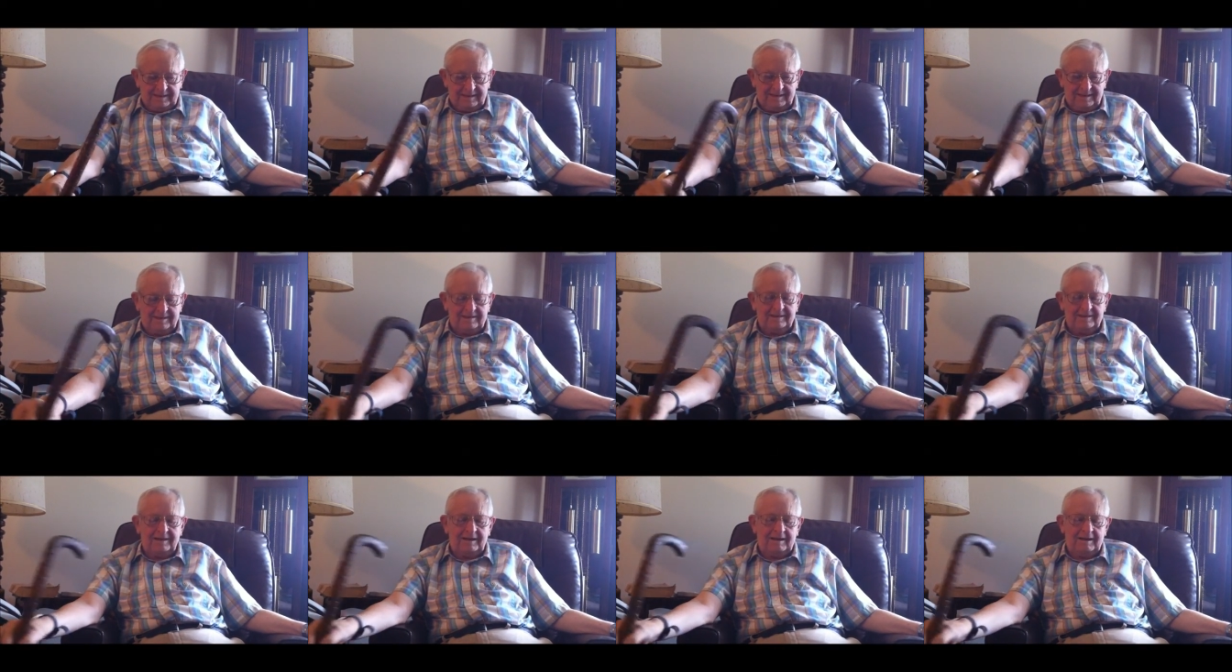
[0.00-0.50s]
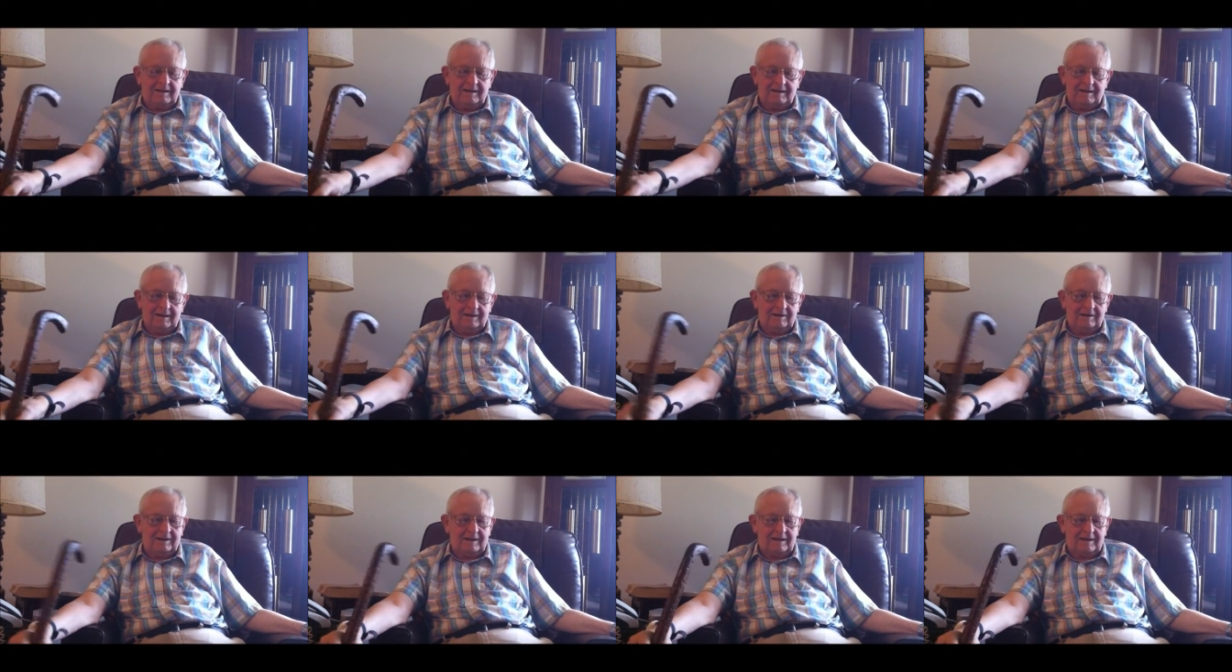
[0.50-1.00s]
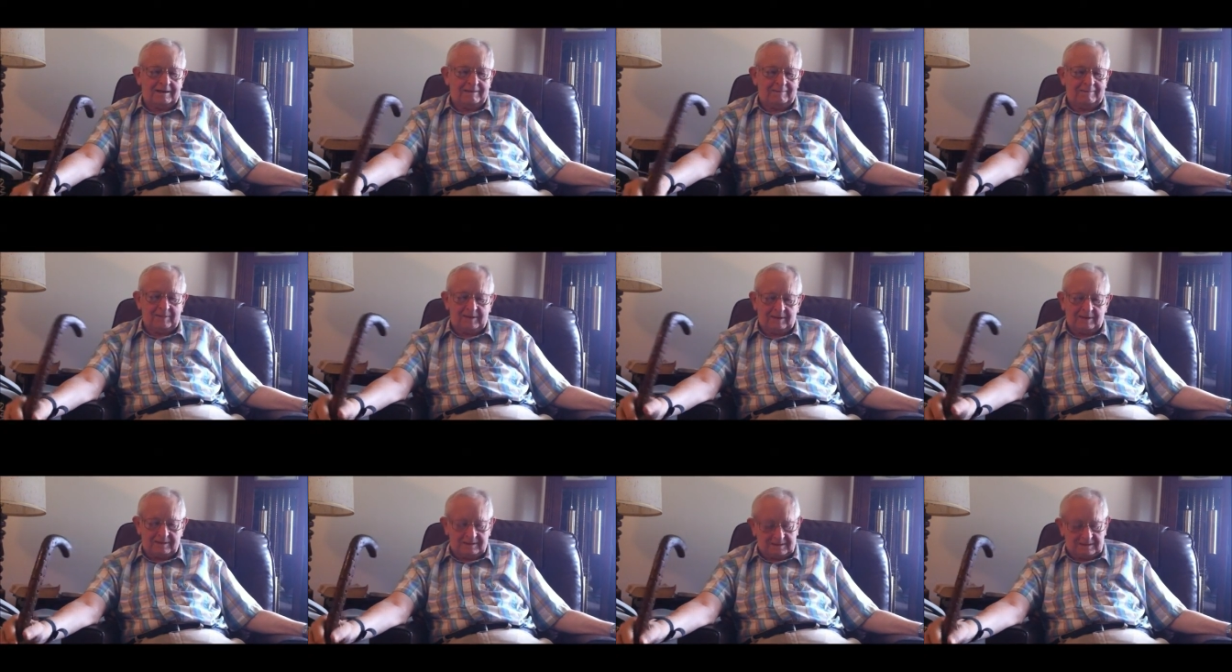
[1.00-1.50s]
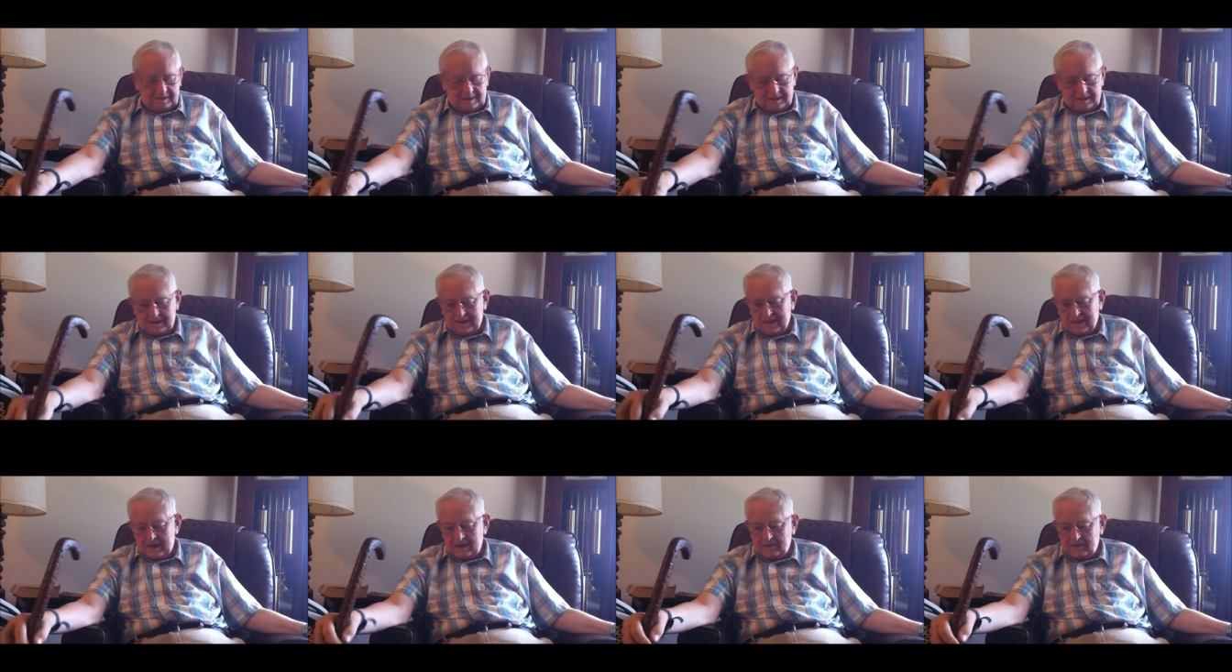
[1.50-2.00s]
He hollered at me and
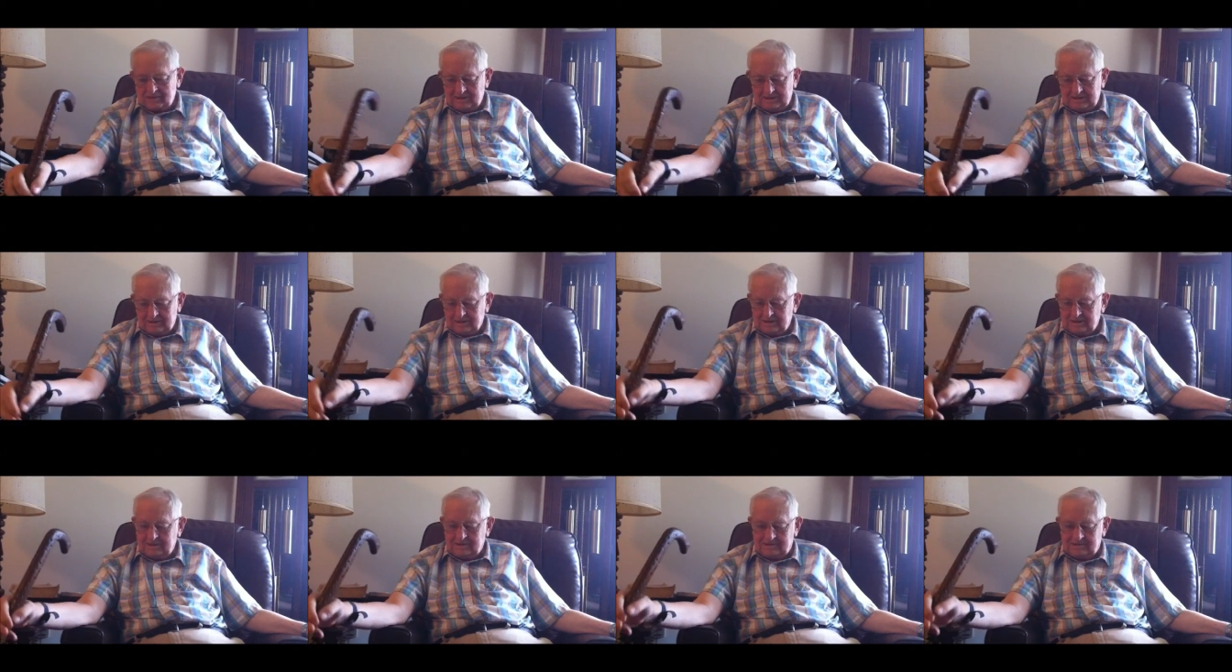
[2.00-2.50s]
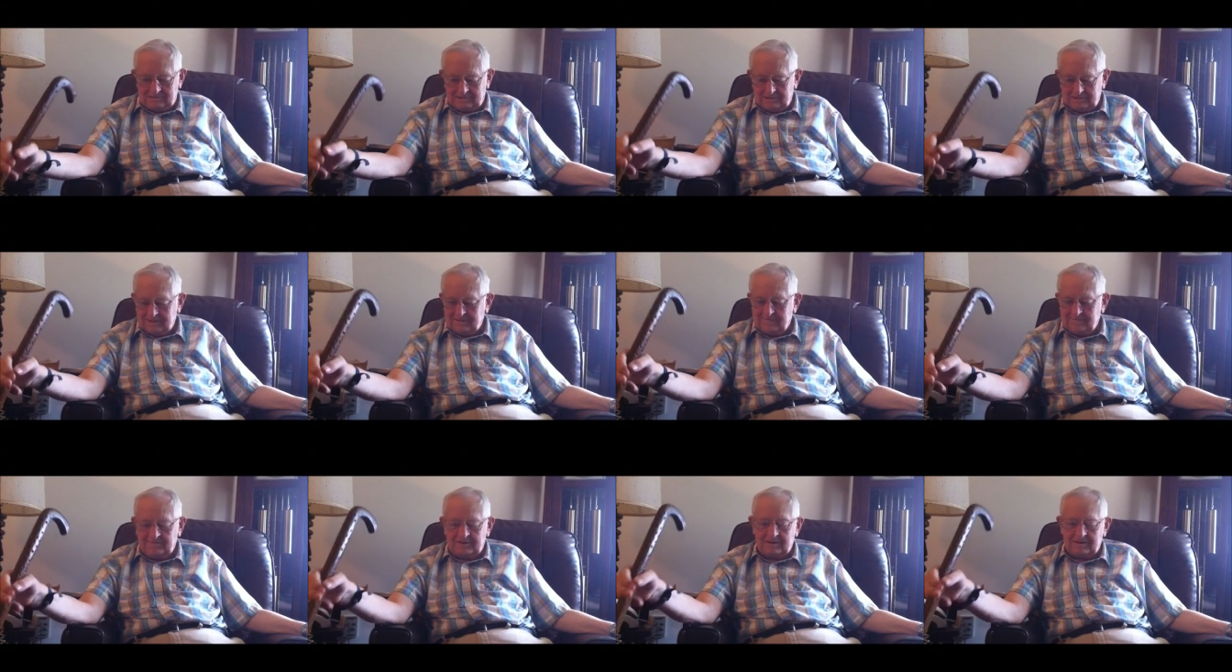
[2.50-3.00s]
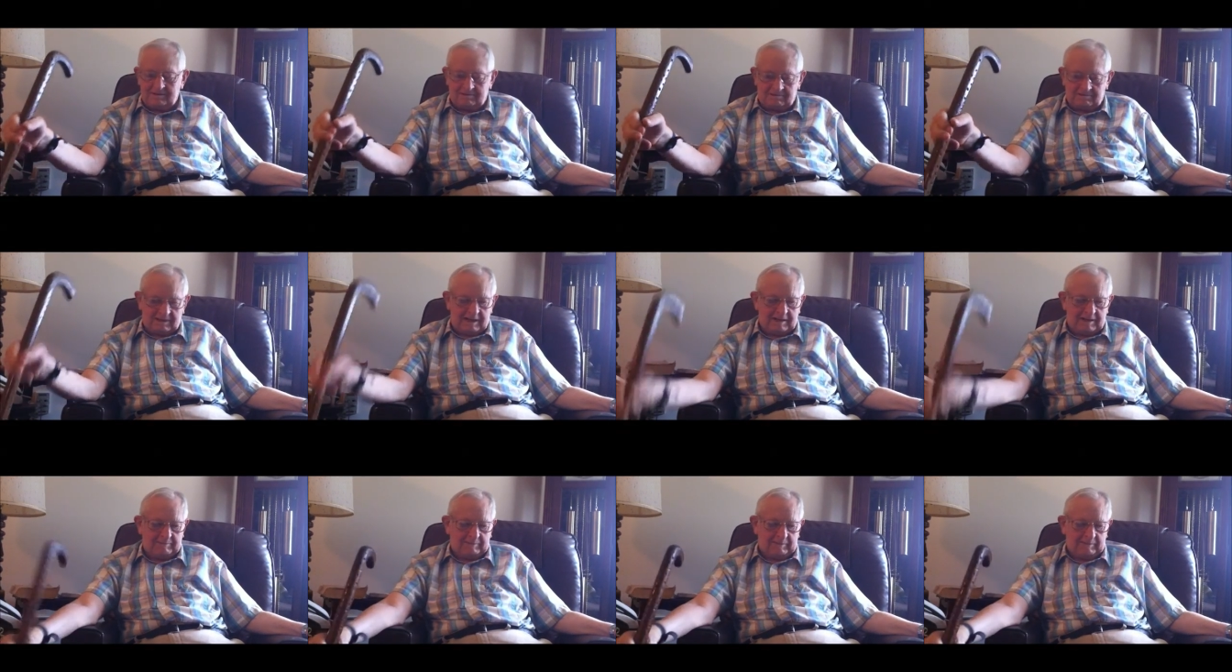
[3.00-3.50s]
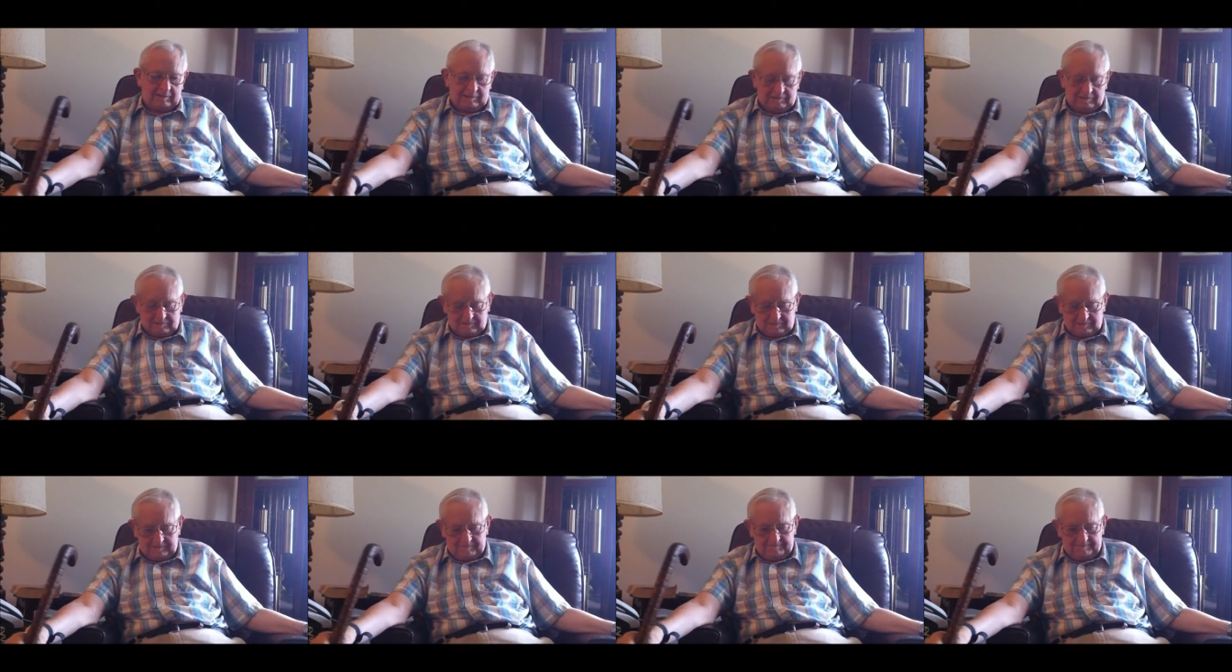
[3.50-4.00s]
said, no, he said, you leave that trap
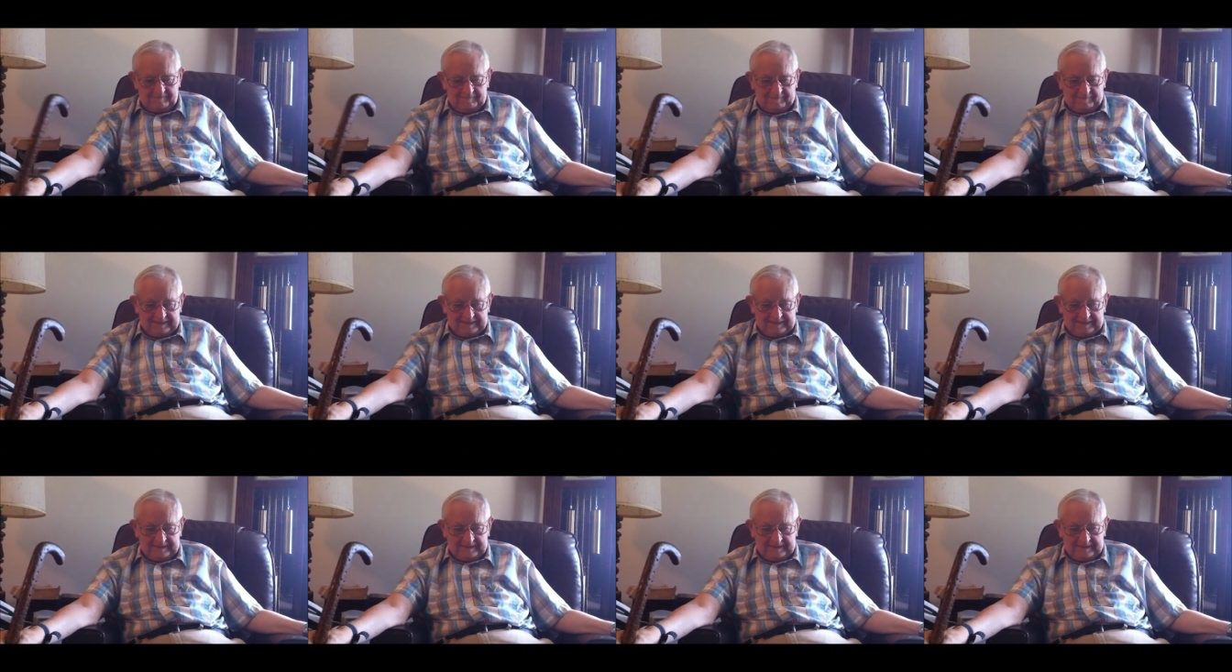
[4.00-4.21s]
alone.